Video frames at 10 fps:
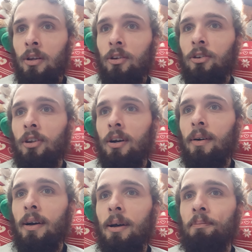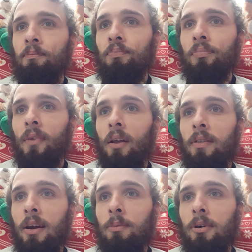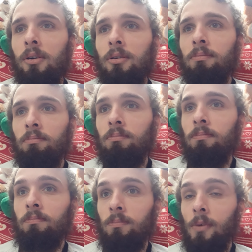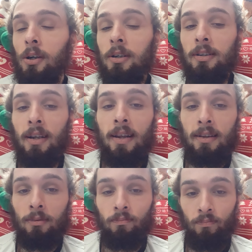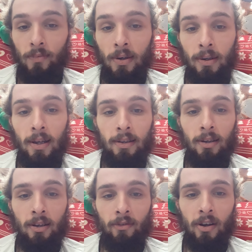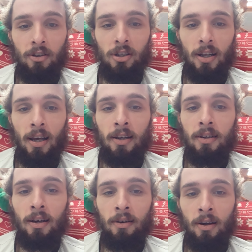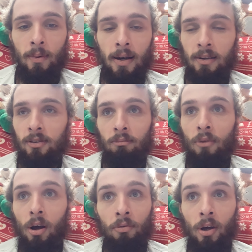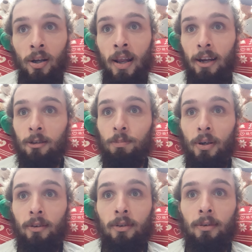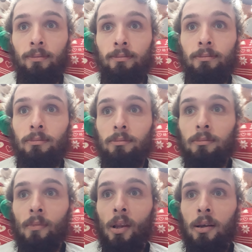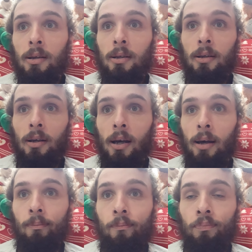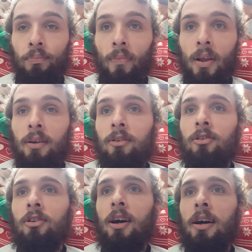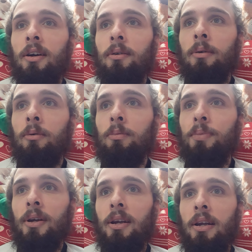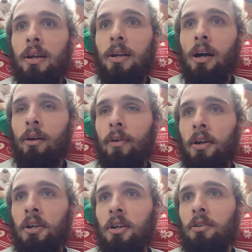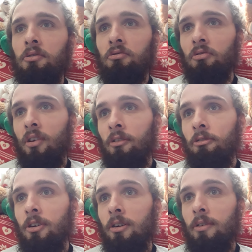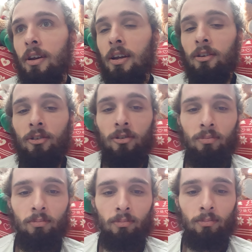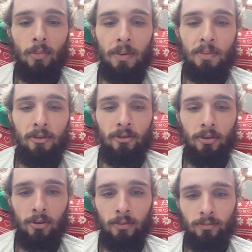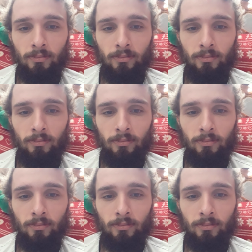So um, they will. Honestly, the, it'll get done eventually. I don't know when because I'm not. I'm not an expert. Um, so it will be. I reckon a few years, maybe for.